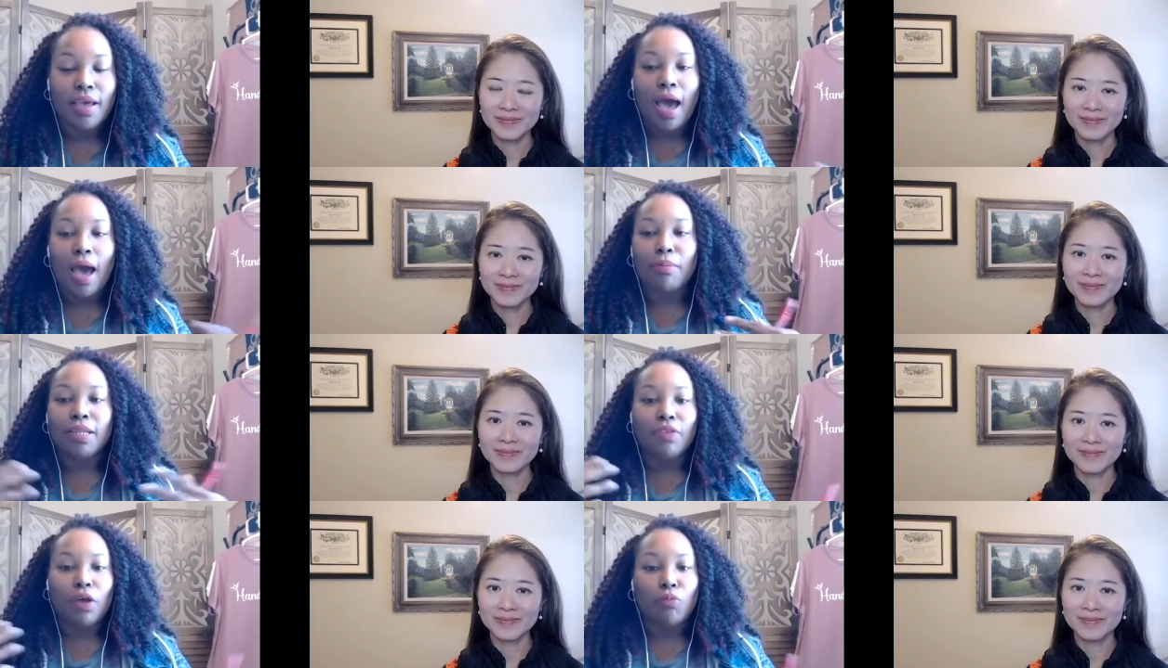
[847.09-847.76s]
Speaker 1: I
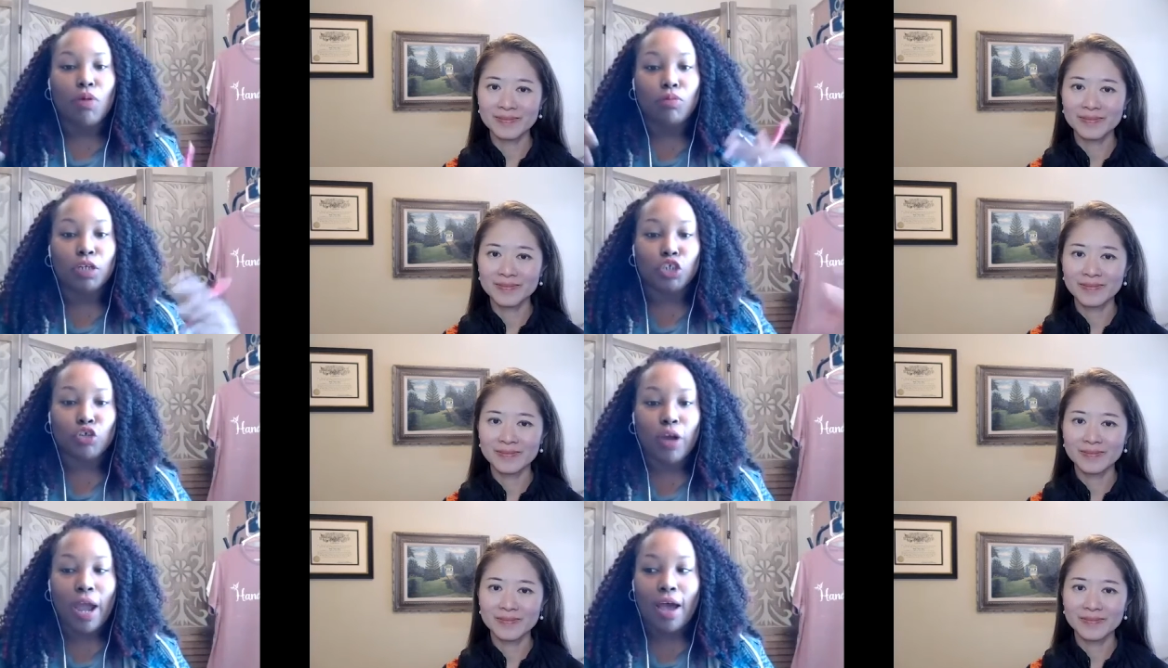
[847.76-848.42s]
believe that when we
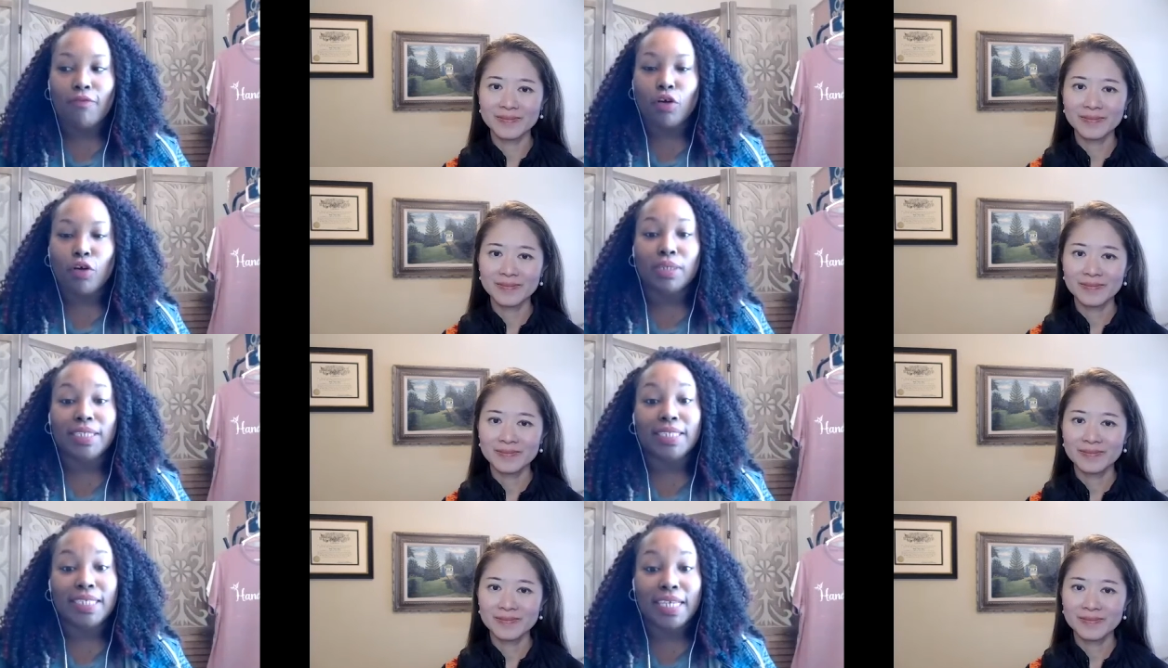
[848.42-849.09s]
travel,
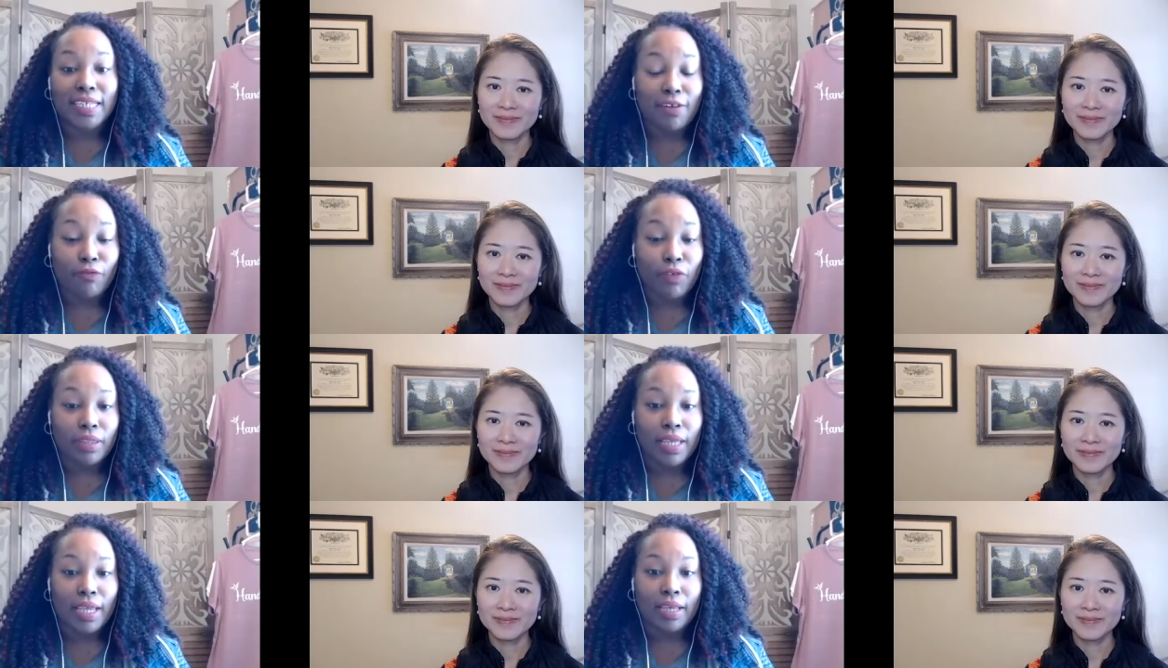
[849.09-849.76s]
we see
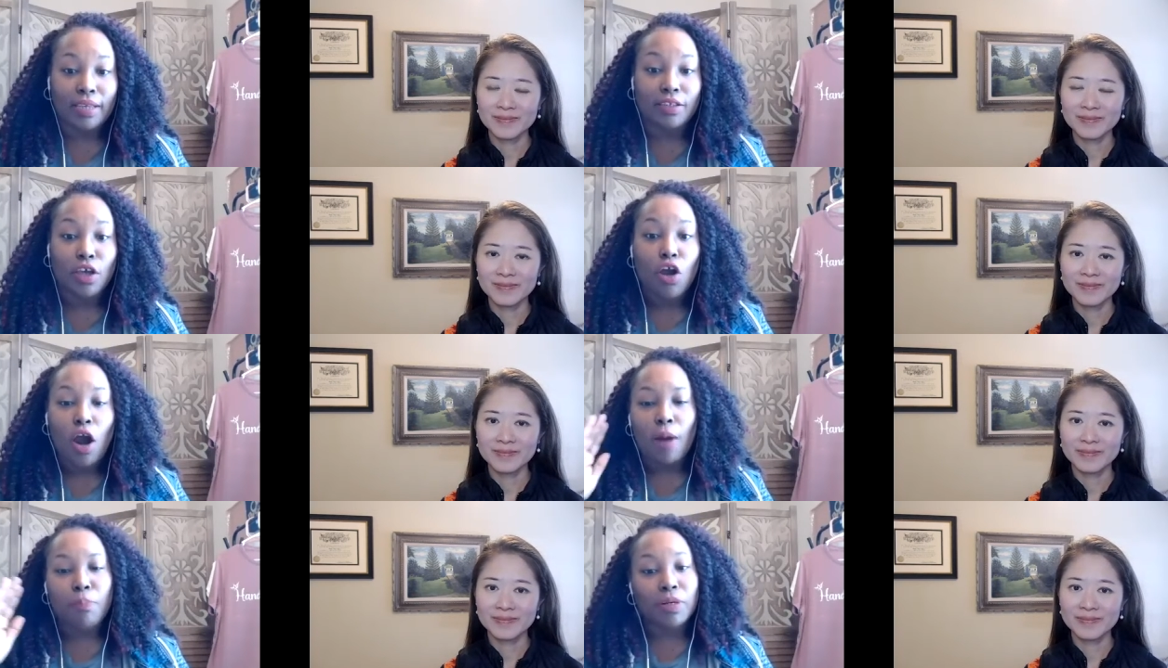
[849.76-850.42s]
different things,
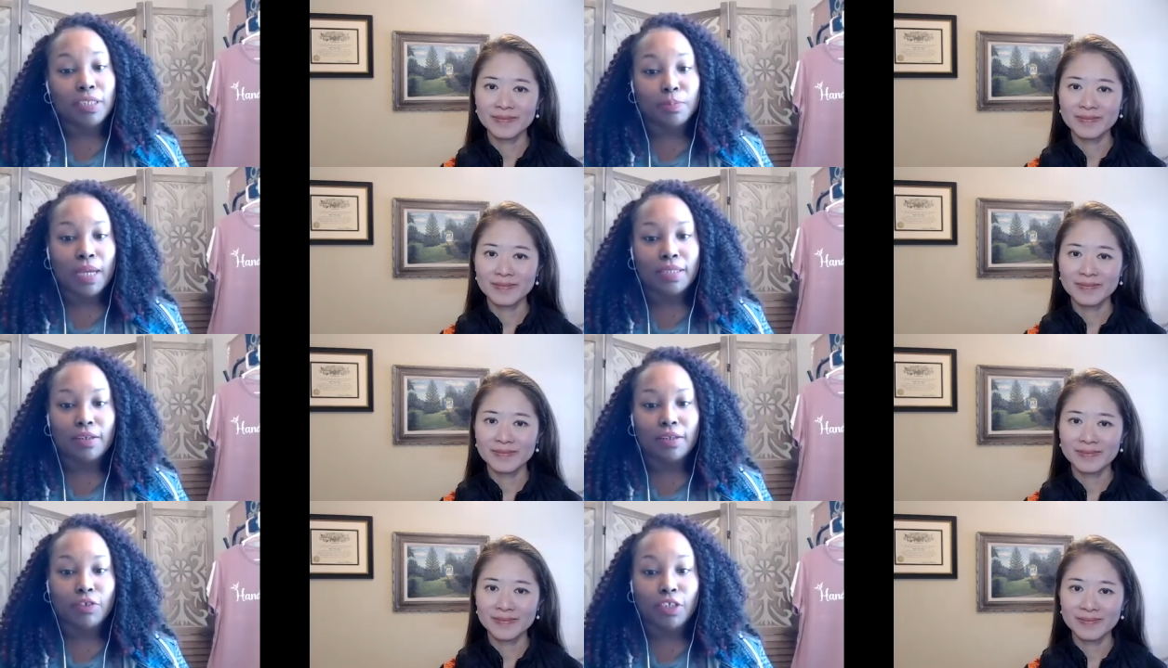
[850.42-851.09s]
our
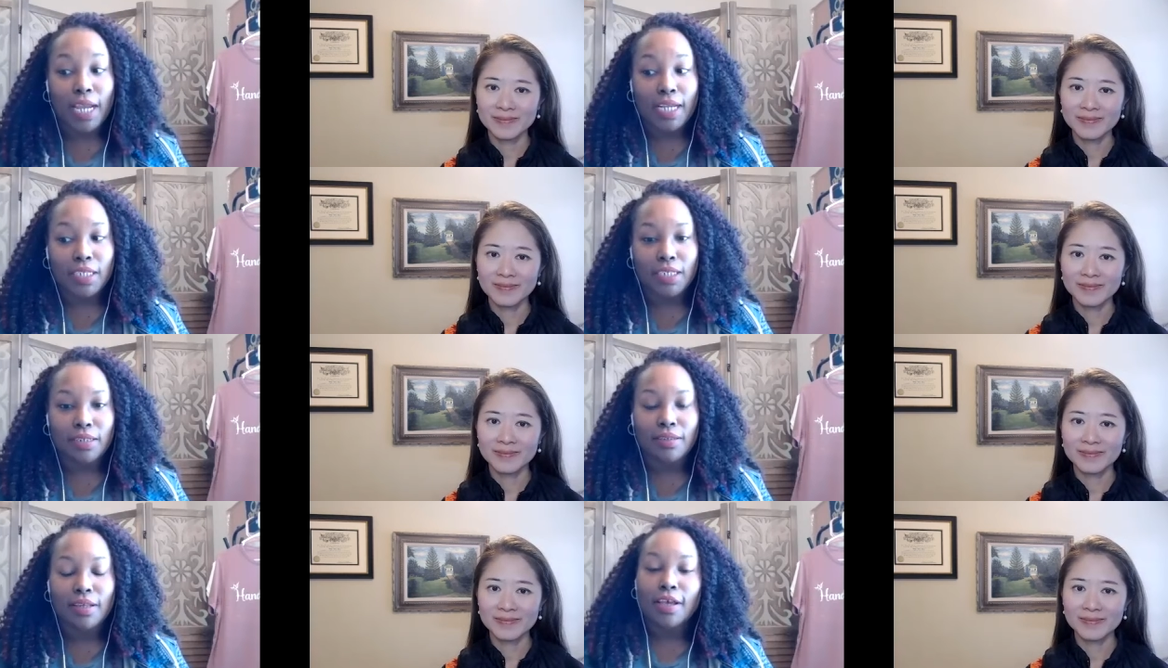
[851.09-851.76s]
perspective
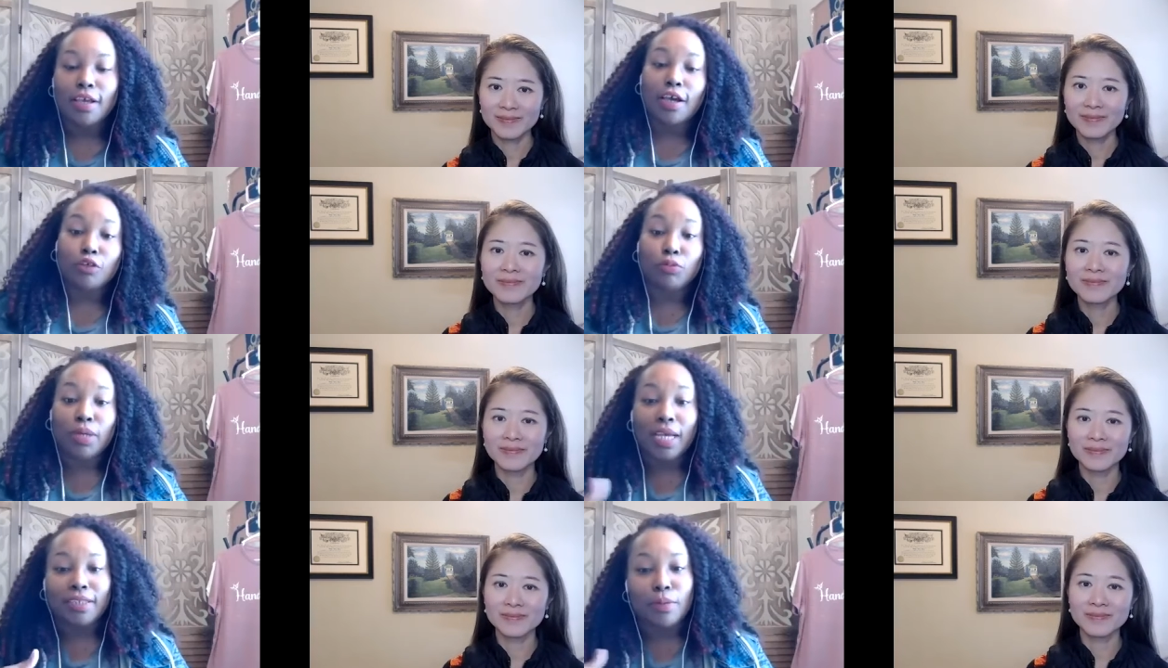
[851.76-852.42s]
changes because we
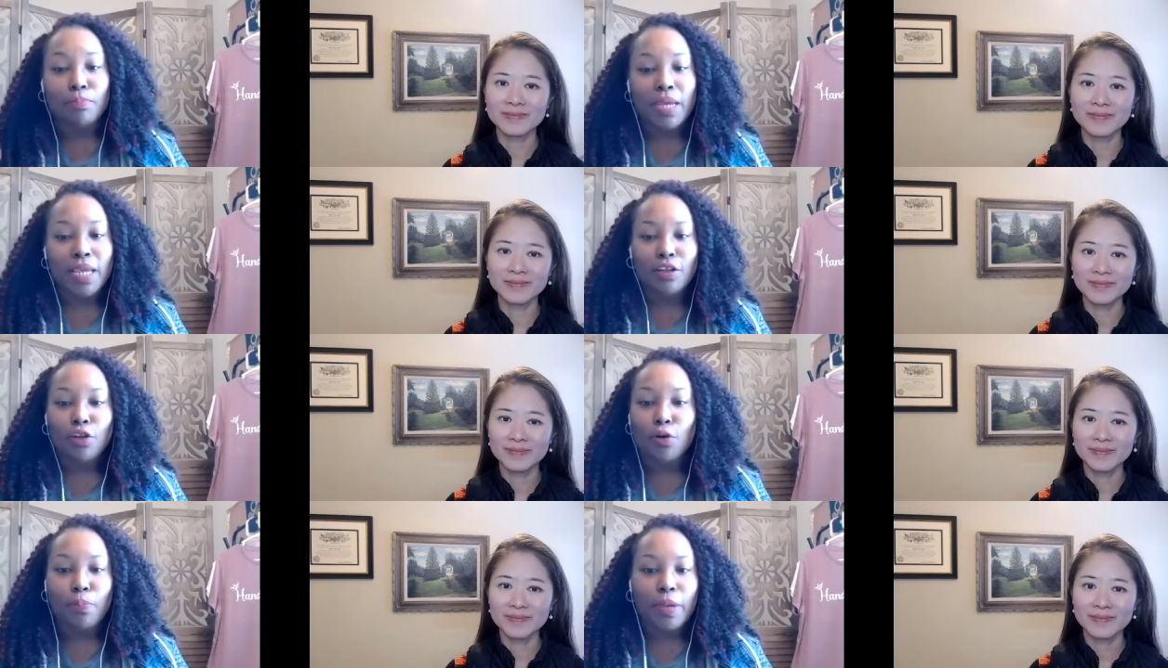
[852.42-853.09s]
get to meet
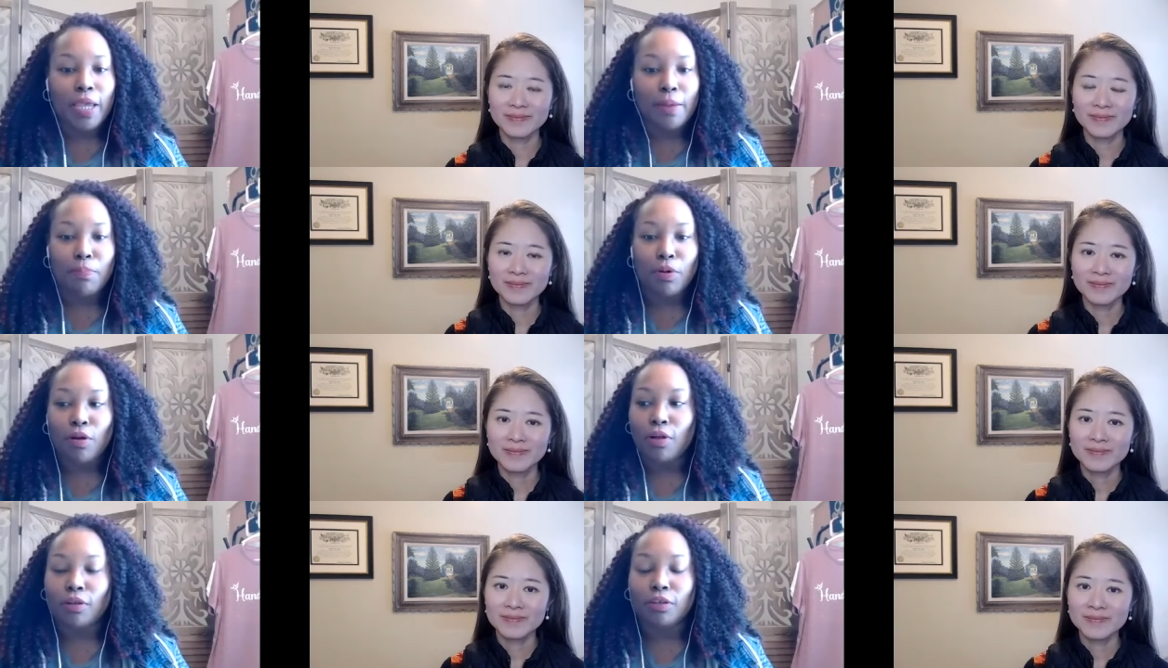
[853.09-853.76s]
new
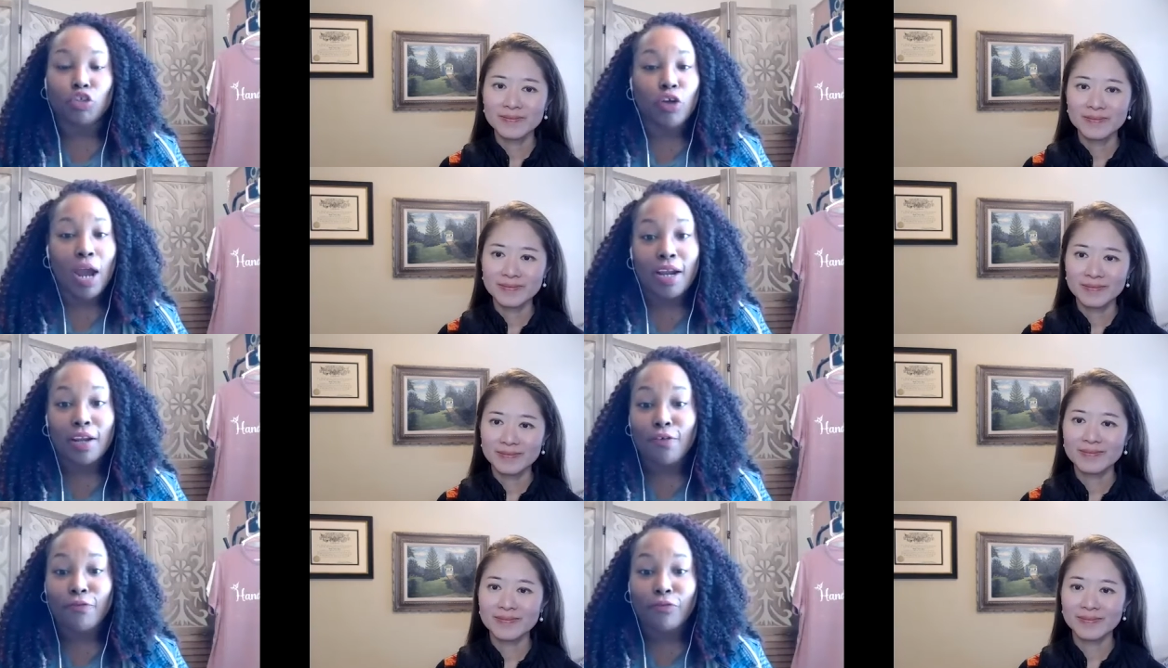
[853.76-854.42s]
people, try
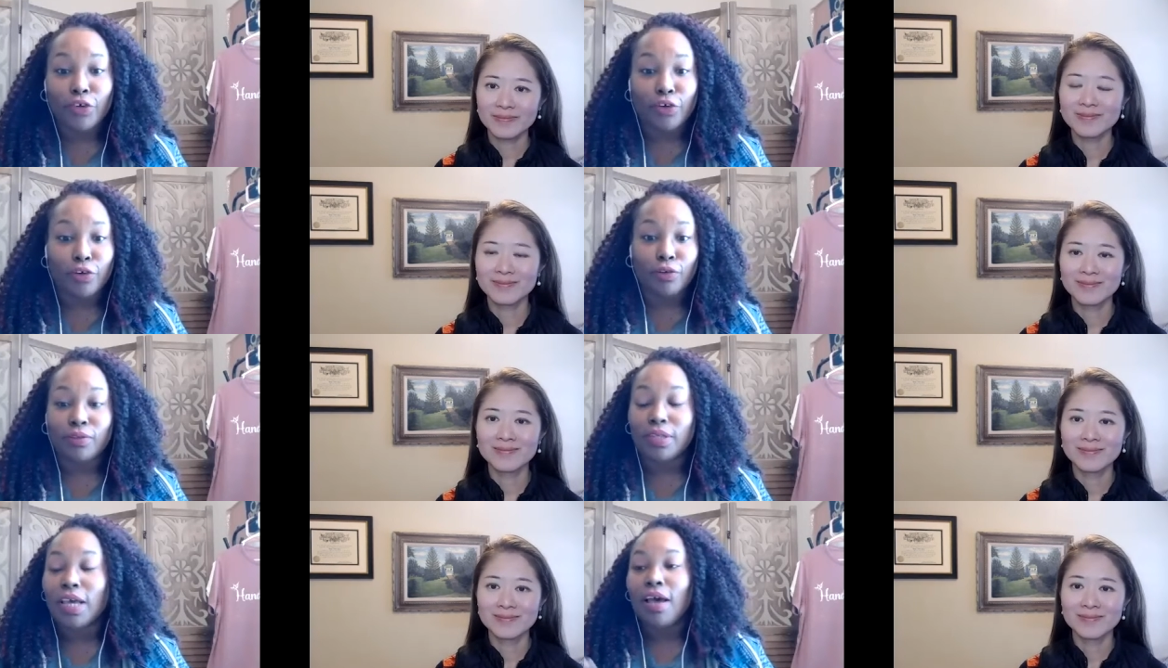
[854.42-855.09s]
new
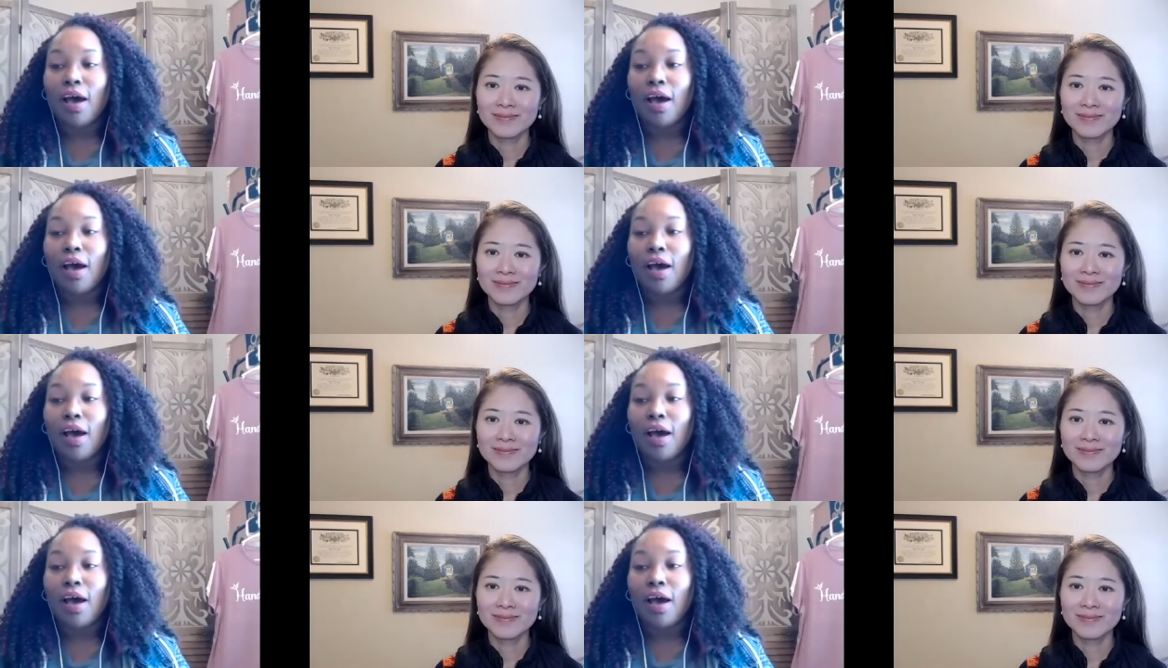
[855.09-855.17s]
foods,